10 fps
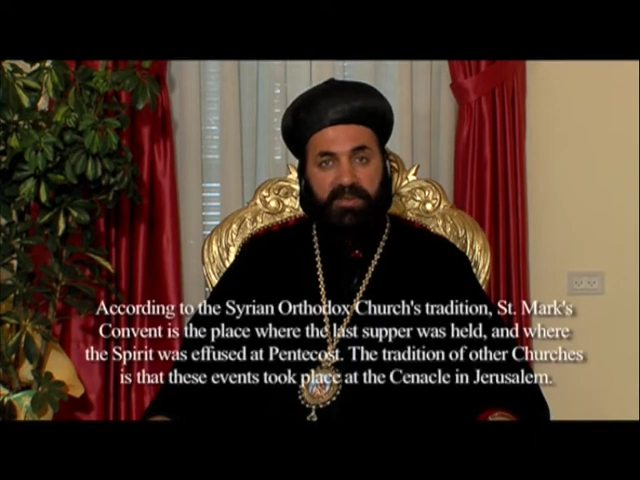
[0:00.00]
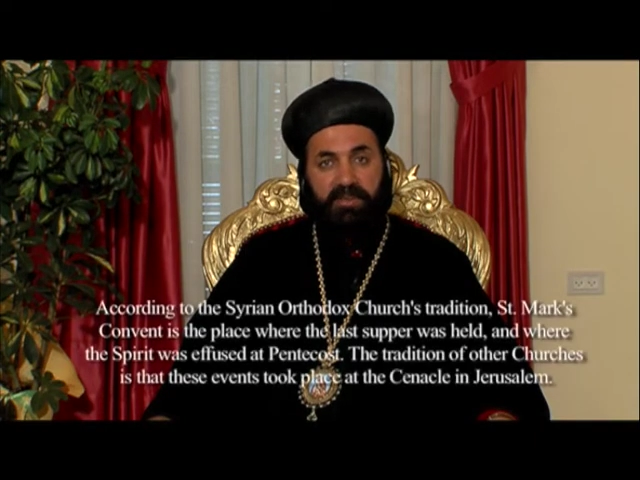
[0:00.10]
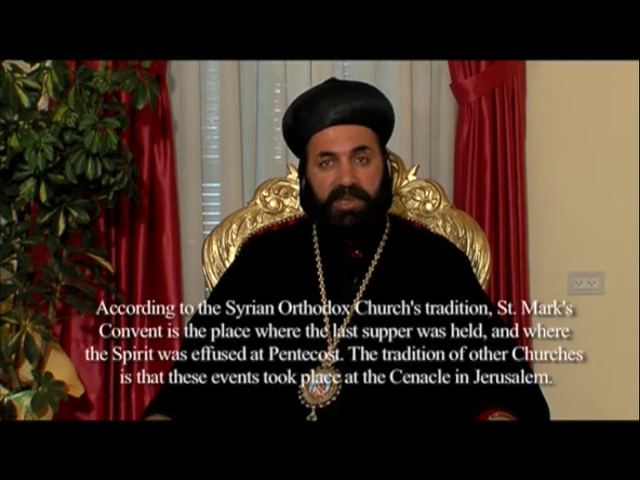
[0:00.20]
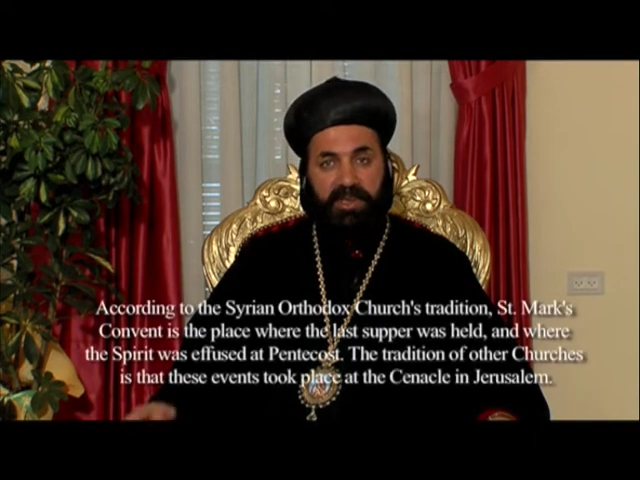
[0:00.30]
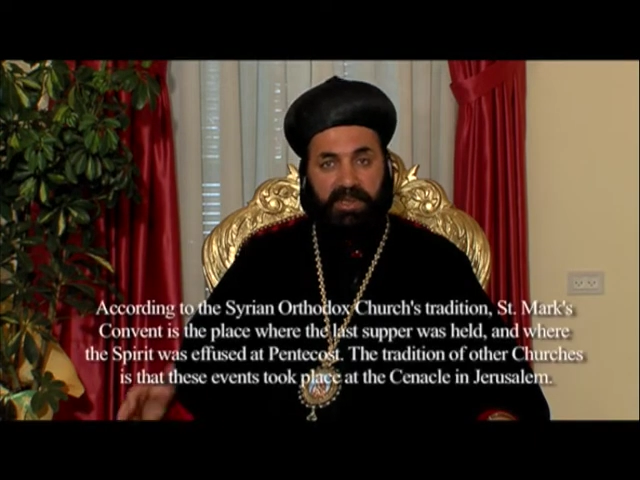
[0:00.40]

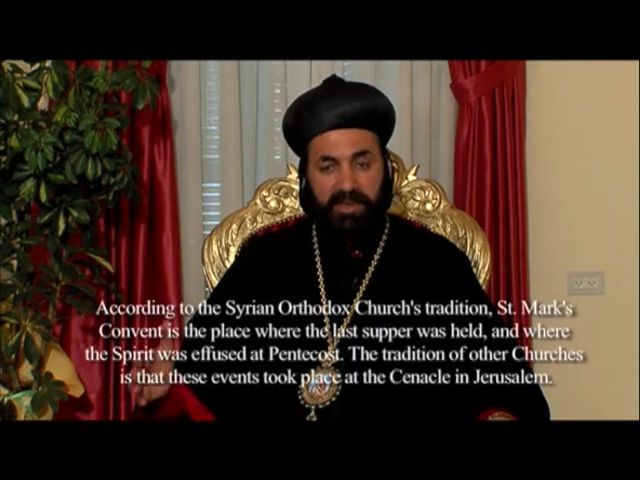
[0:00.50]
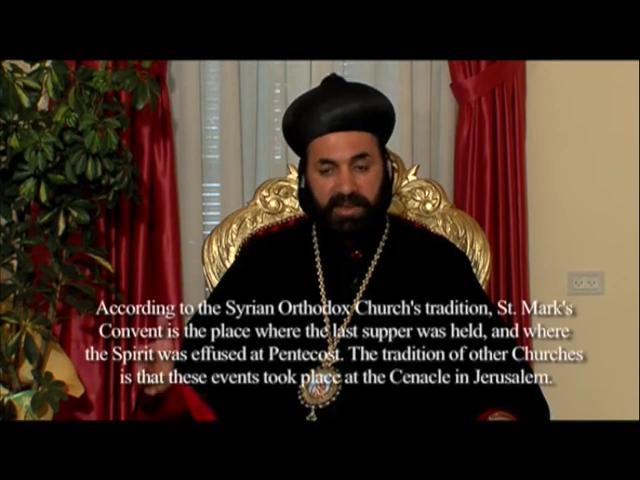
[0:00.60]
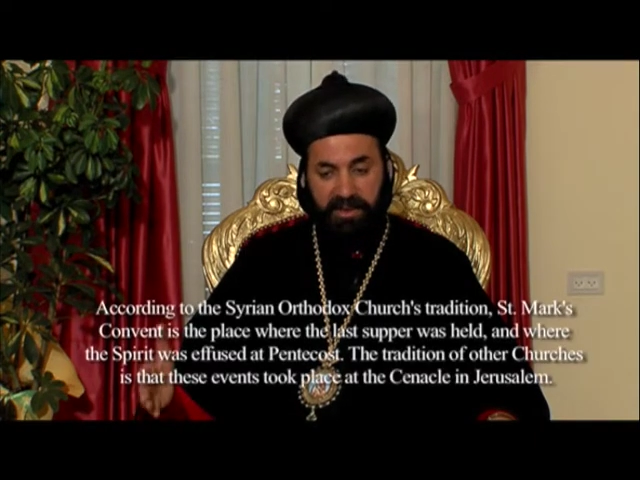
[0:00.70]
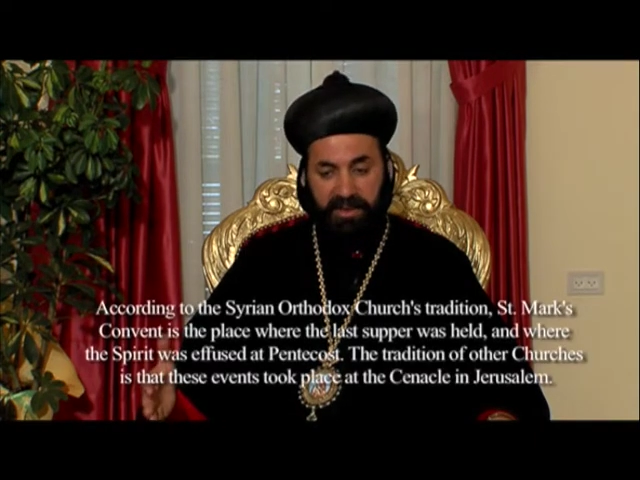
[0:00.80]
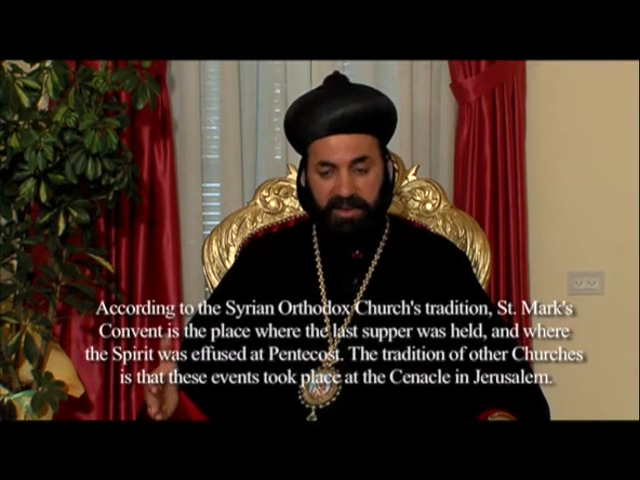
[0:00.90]
made
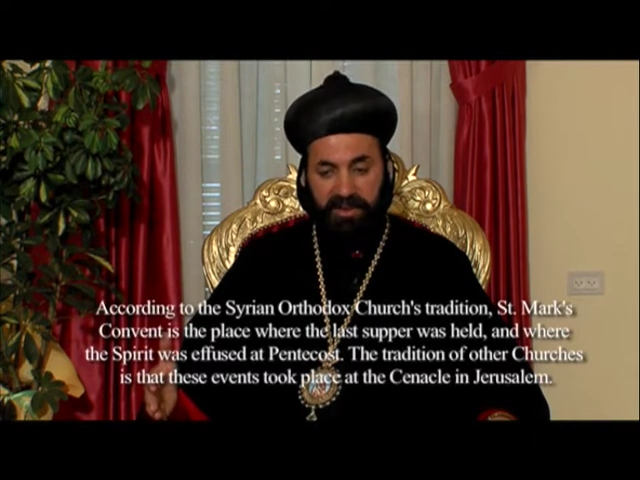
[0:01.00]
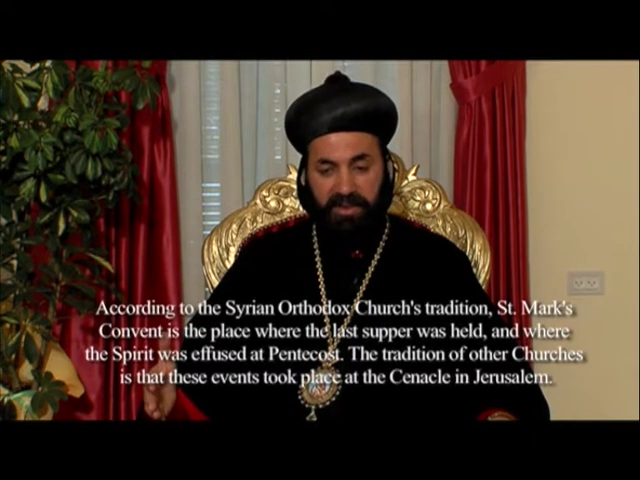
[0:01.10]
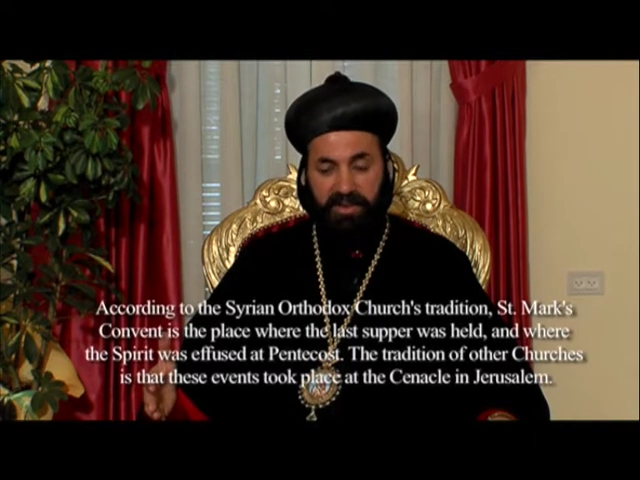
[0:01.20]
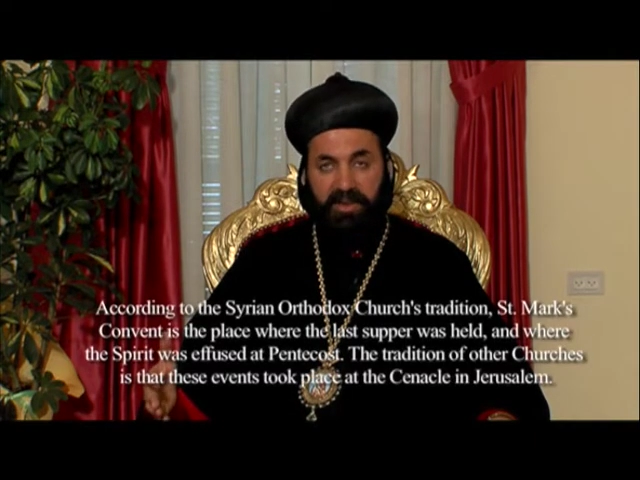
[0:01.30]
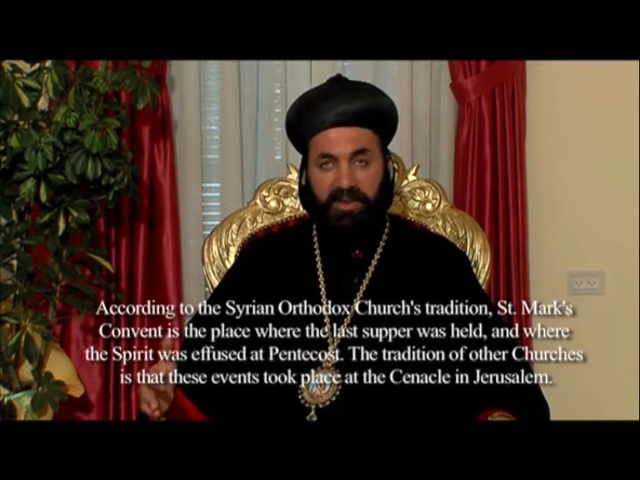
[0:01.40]
here,
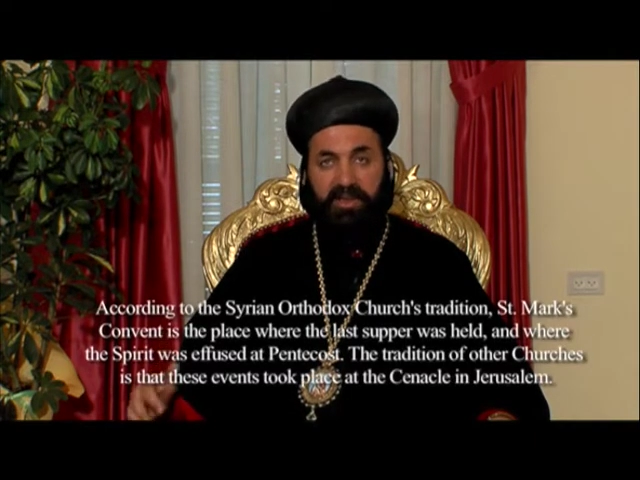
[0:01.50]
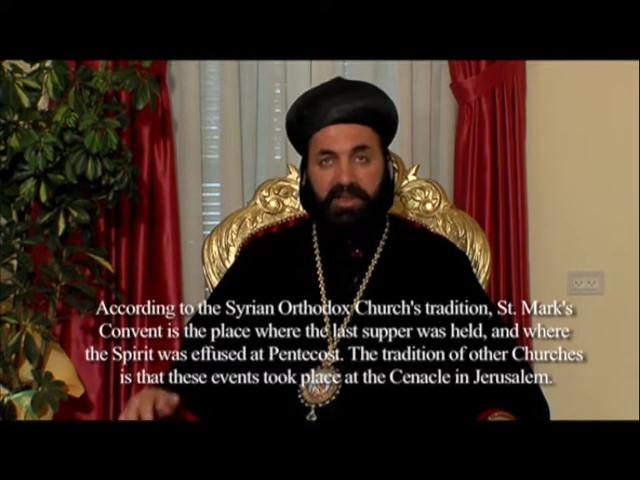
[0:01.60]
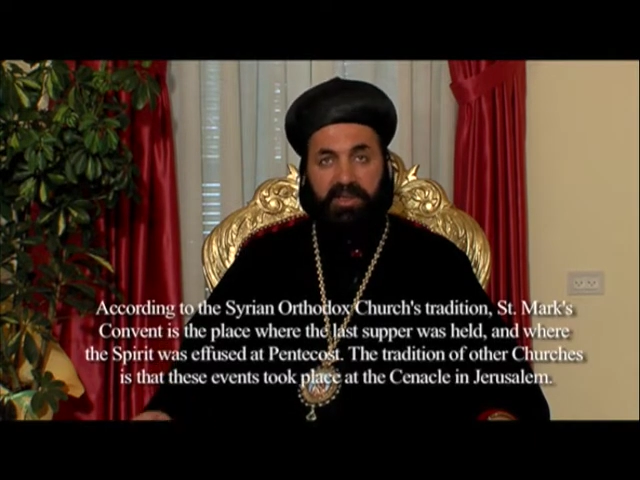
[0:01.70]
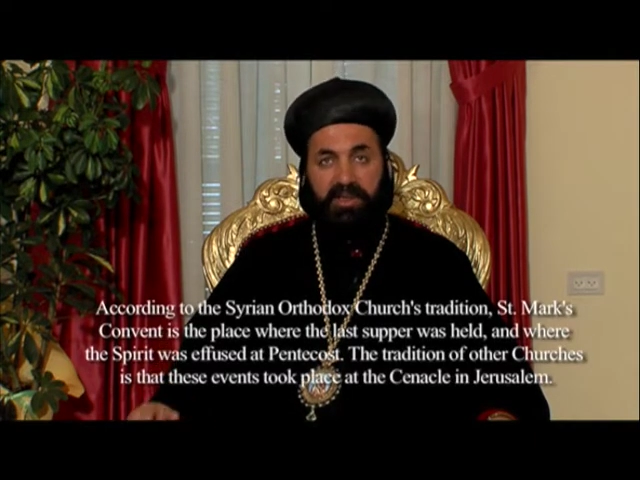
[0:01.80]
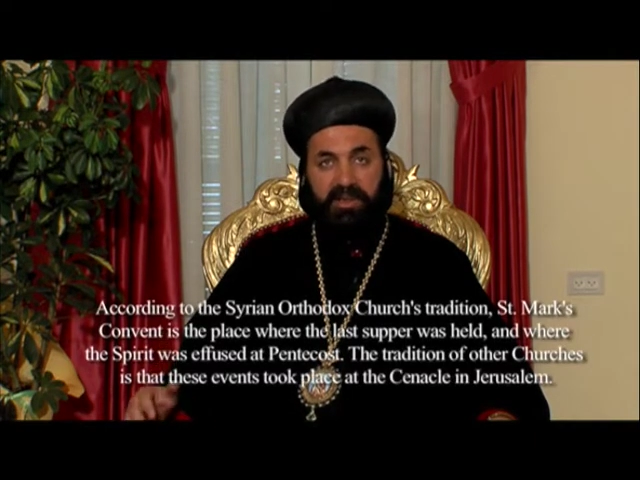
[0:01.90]

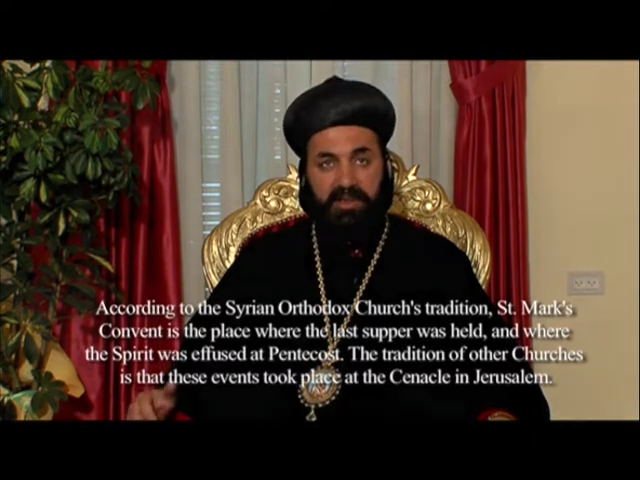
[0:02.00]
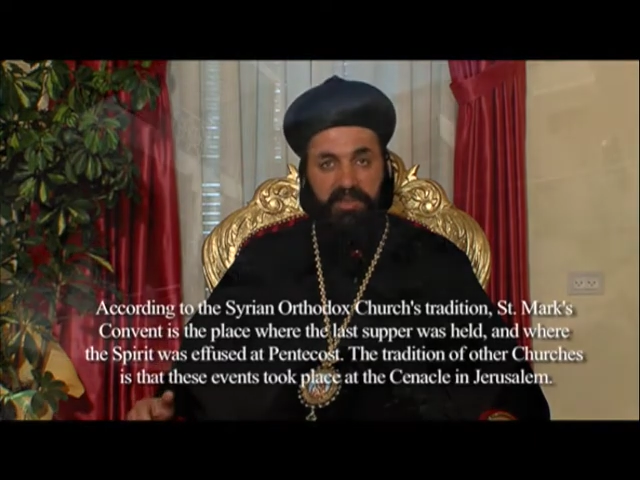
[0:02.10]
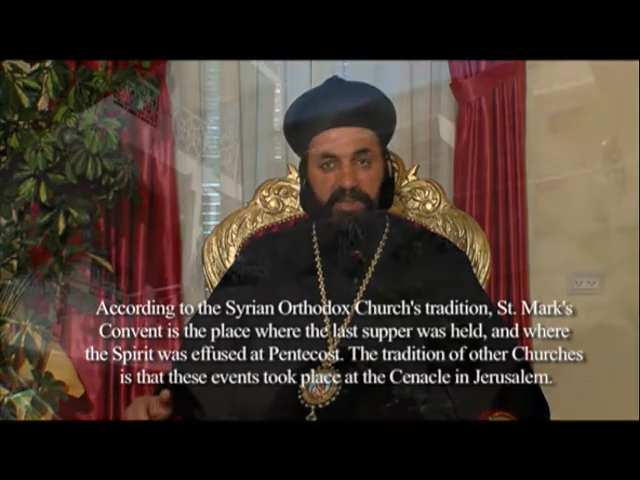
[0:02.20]
in this